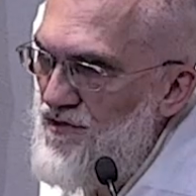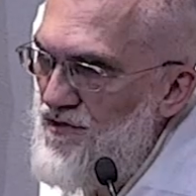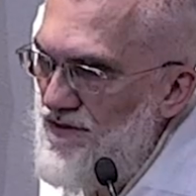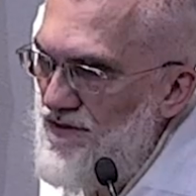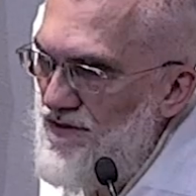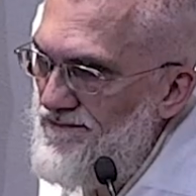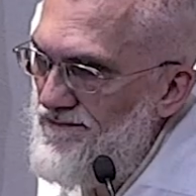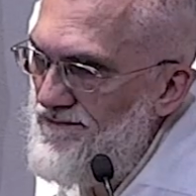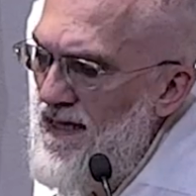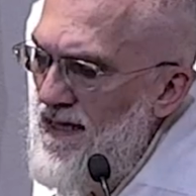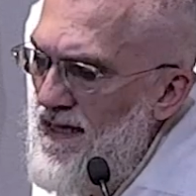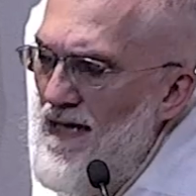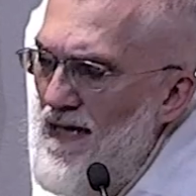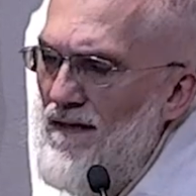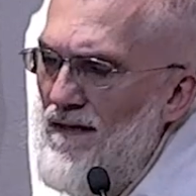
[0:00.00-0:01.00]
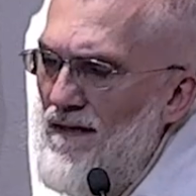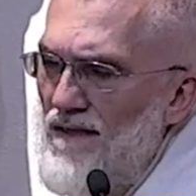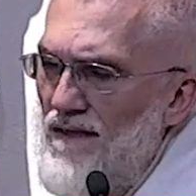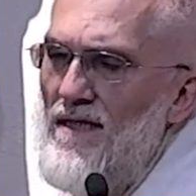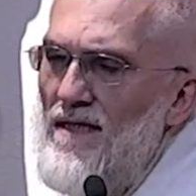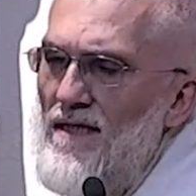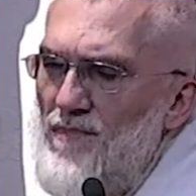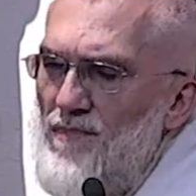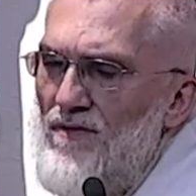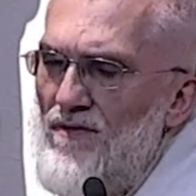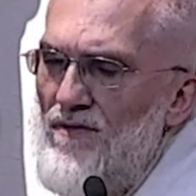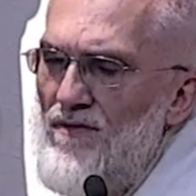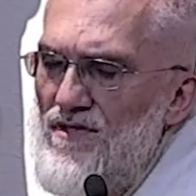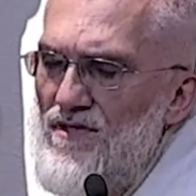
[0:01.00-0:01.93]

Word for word: And Our Lady appeared to Sister Mary